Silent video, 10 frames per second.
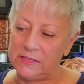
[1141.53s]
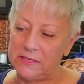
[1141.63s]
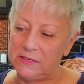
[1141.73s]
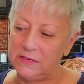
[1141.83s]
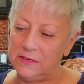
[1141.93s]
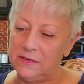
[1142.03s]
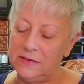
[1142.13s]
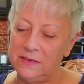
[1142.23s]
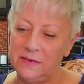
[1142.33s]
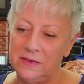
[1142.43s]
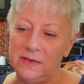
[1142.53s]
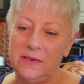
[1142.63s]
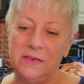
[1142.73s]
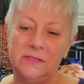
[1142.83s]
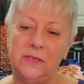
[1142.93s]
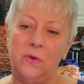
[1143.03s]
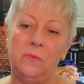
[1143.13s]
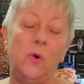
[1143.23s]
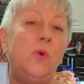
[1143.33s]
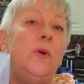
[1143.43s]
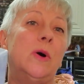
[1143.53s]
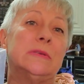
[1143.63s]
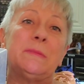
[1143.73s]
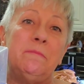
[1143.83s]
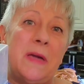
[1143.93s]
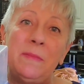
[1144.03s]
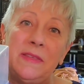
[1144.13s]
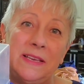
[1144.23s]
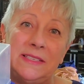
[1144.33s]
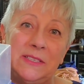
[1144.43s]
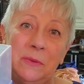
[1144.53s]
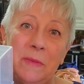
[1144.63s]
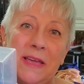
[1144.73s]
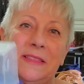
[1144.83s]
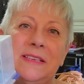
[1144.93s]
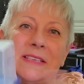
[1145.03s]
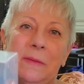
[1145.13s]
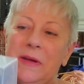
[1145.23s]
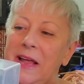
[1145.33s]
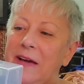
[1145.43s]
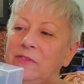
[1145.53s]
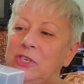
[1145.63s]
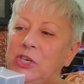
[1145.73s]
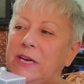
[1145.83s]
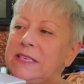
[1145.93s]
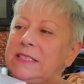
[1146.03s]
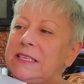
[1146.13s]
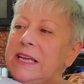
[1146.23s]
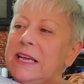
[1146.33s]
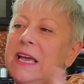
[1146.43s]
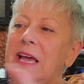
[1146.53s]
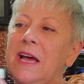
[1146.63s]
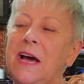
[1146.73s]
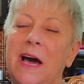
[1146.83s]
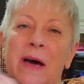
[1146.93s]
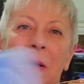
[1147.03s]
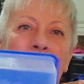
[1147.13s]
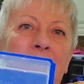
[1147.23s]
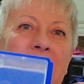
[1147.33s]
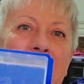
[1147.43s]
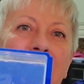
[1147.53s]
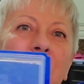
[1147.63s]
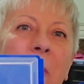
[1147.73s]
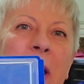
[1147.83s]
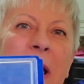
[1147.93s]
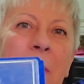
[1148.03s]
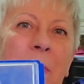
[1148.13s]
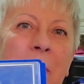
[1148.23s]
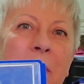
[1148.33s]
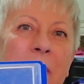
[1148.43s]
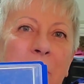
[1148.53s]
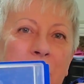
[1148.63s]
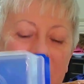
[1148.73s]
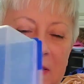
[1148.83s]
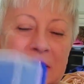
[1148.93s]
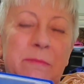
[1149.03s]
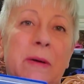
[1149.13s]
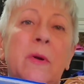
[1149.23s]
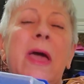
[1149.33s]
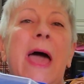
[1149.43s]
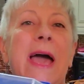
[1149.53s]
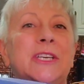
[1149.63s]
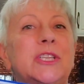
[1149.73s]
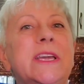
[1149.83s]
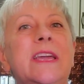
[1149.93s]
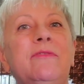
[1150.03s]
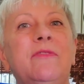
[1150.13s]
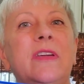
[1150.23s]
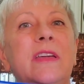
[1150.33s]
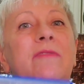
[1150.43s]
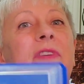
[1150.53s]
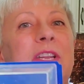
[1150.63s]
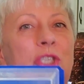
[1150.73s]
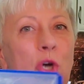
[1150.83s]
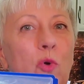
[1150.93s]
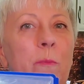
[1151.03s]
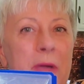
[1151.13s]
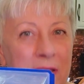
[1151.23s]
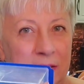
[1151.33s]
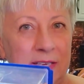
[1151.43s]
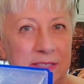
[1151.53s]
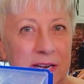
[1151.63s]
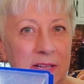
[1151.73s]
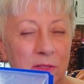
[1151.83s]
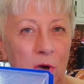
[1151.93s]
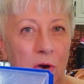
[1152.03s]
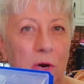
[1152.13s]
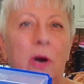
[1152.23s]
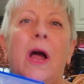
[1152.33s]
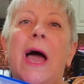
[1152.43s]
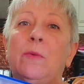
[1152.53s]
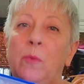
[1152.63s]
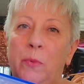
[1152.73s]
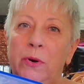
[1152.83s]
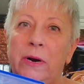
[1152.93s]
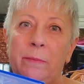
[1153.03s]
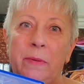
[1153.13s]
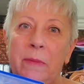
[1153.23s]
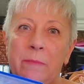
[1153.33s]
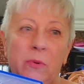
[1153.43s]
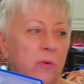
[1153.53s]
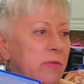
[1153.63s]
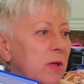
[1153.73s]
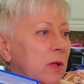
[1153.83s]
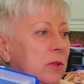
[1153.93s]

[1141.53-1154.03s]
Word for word: it. So who knows? Maybe they still make these. I'm going to have to check and see. Um, but either way, I'm probably going to put this in my... Actually, if if they don't make these any longer, I will put it up in my booth.